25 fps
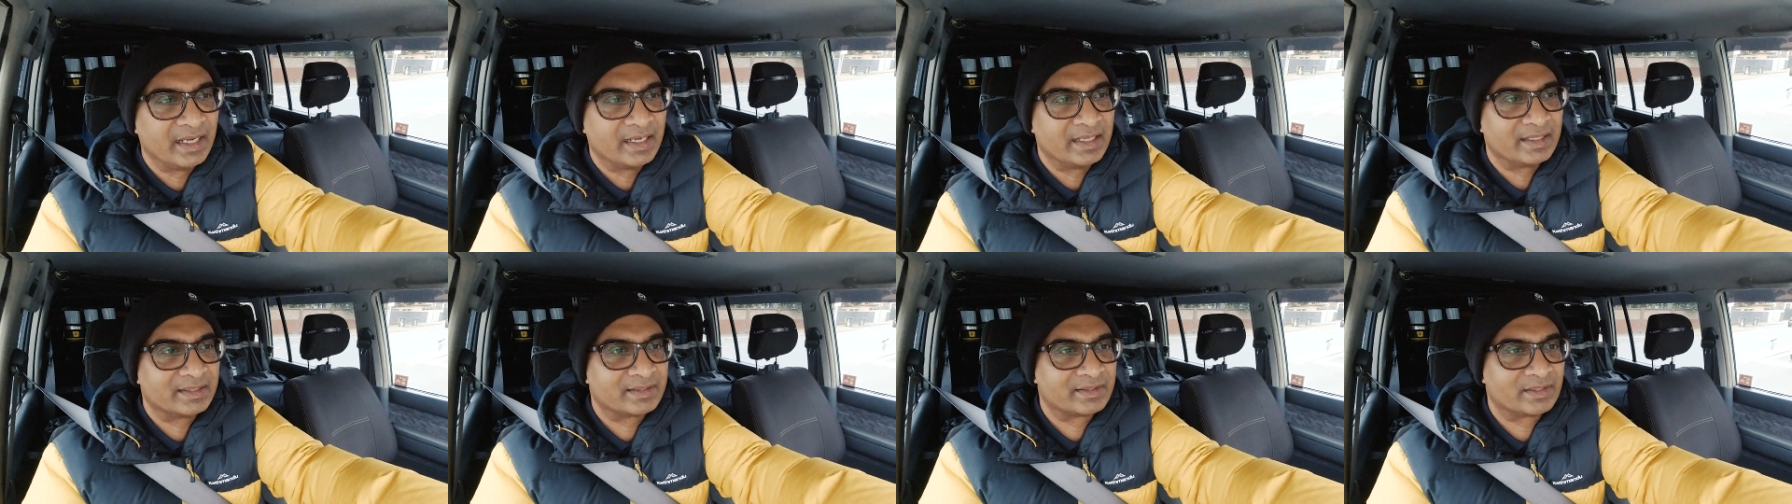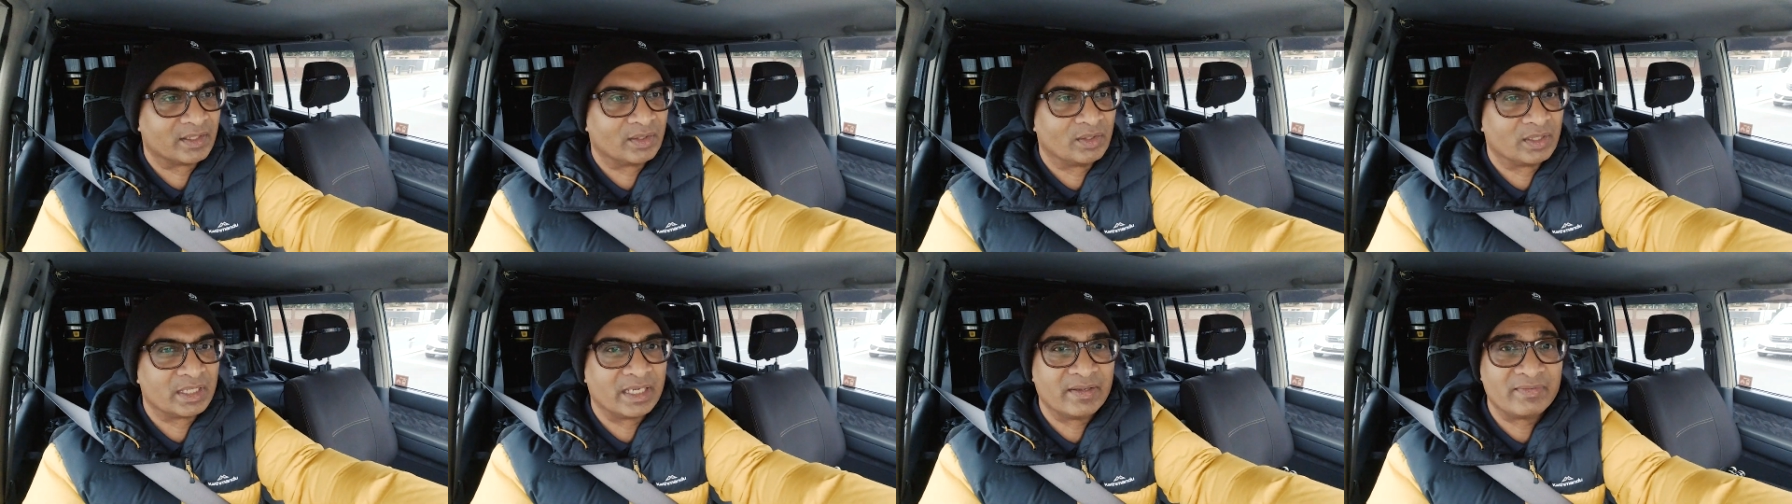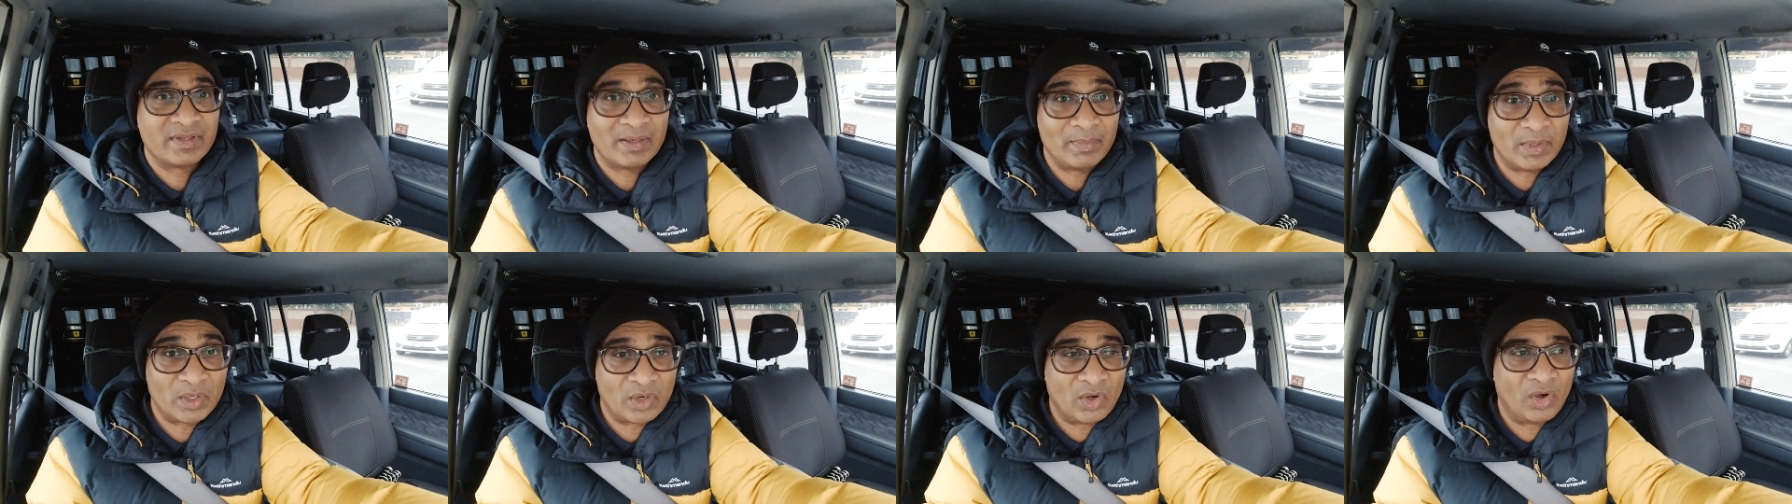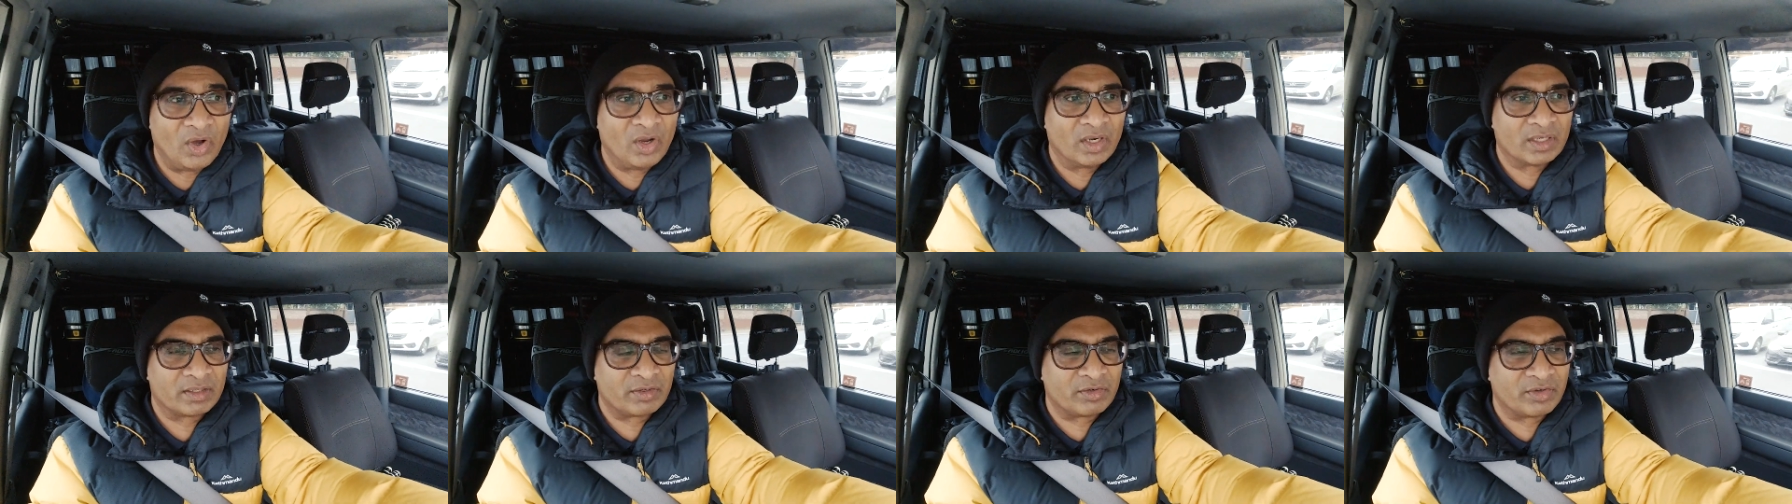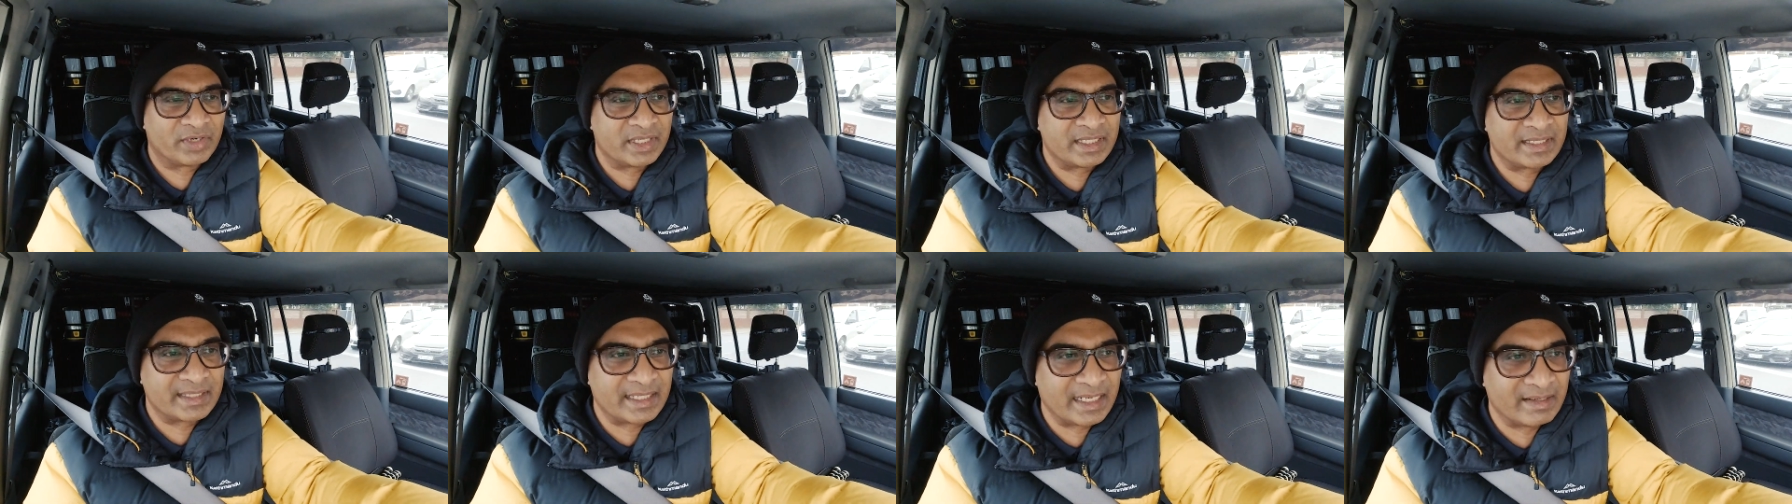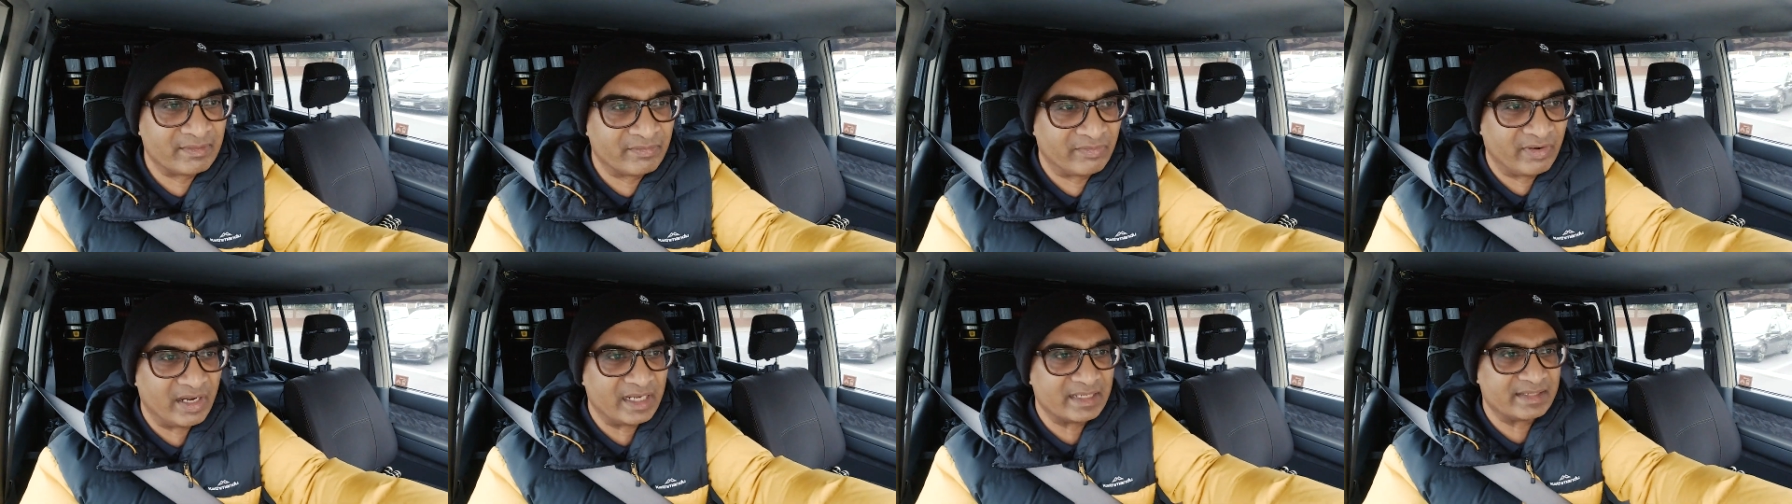So give them a call, Chris
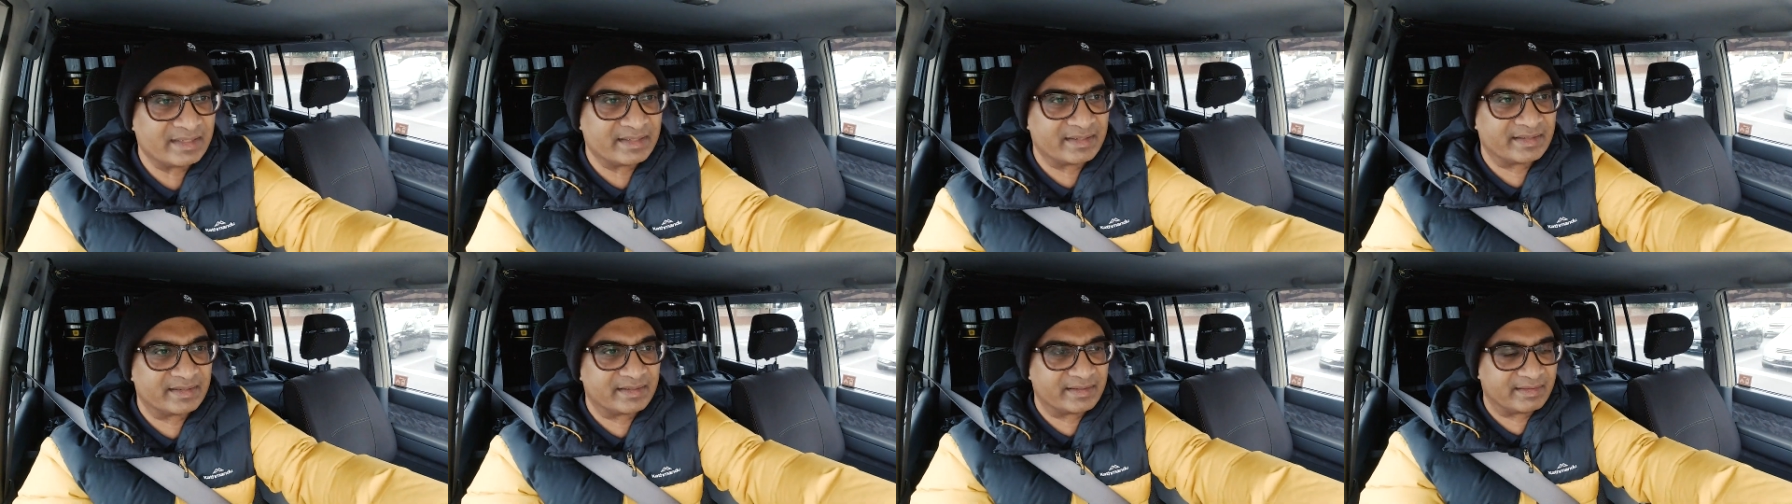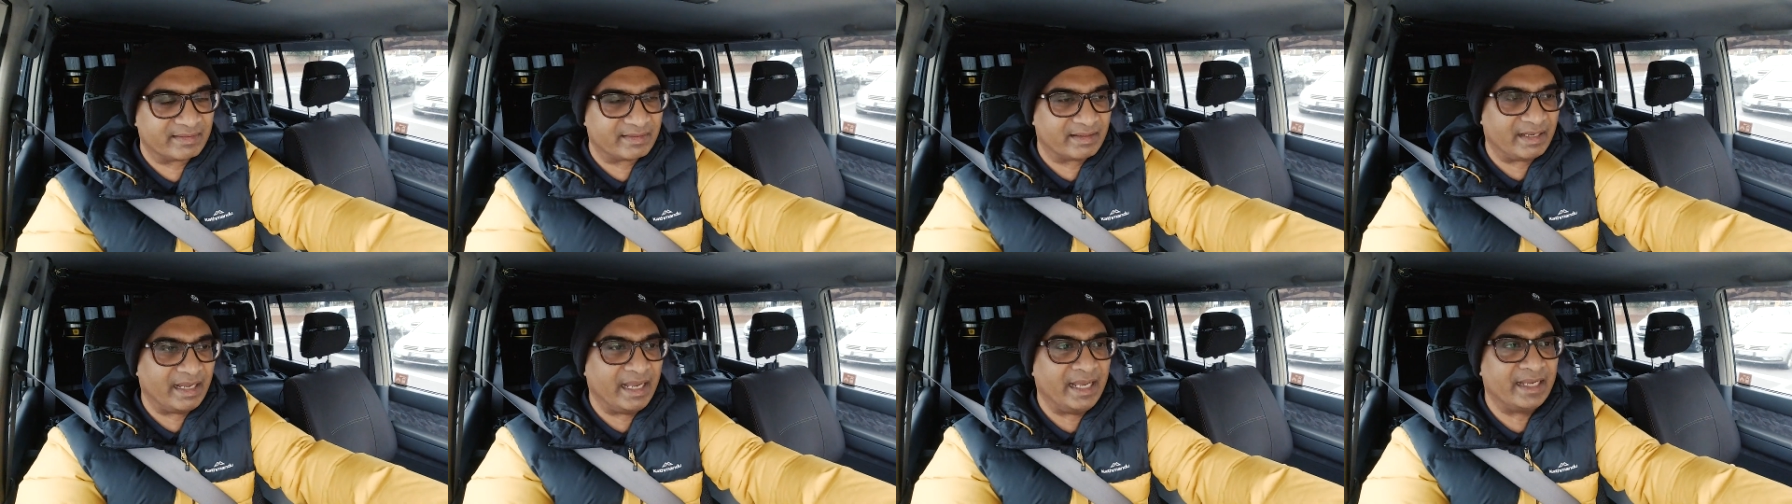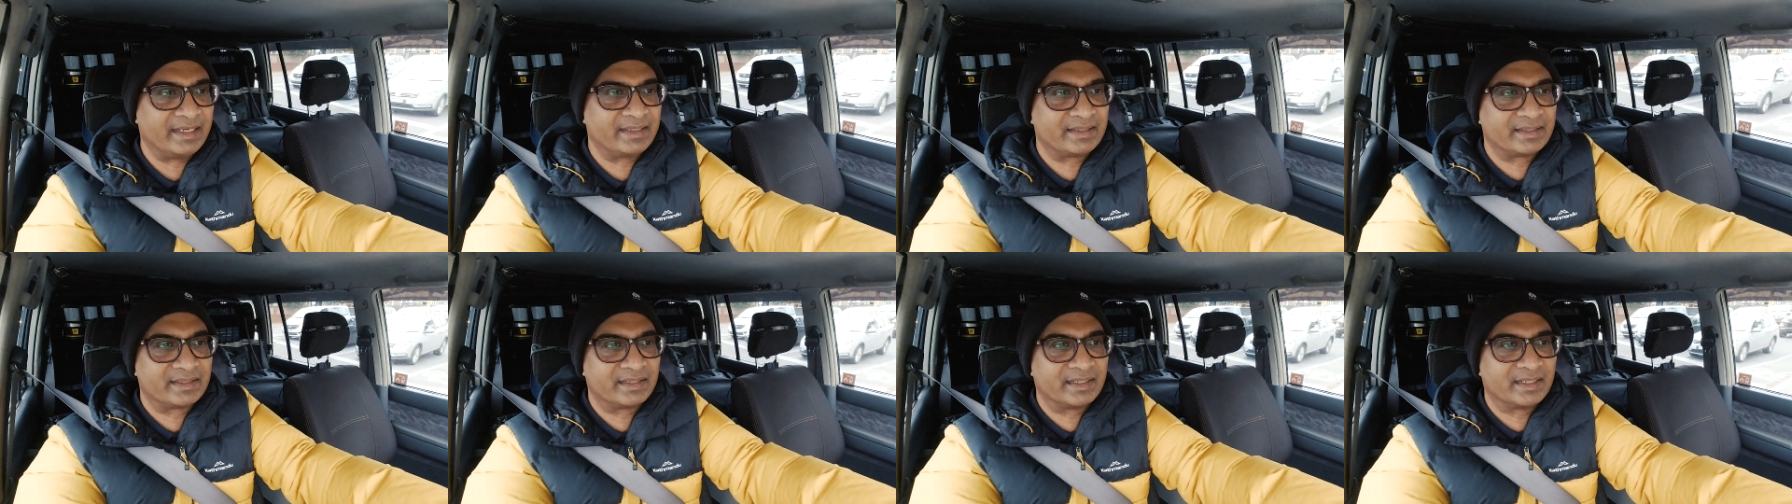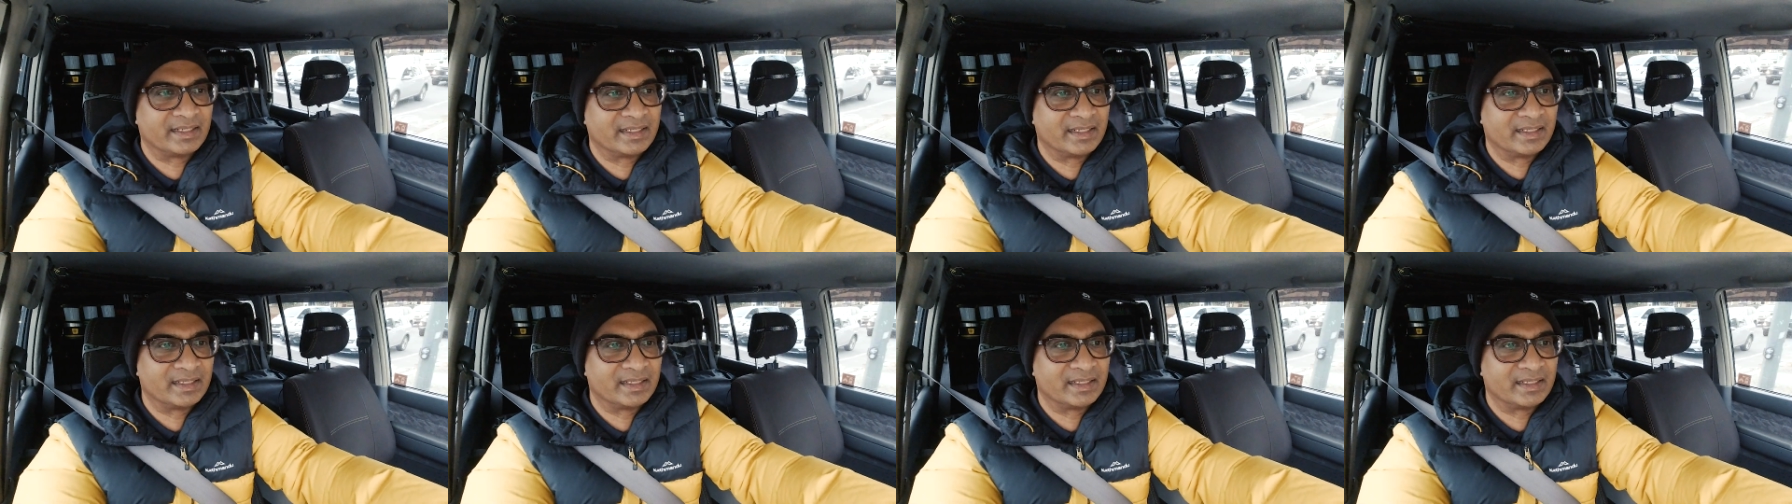and Vas at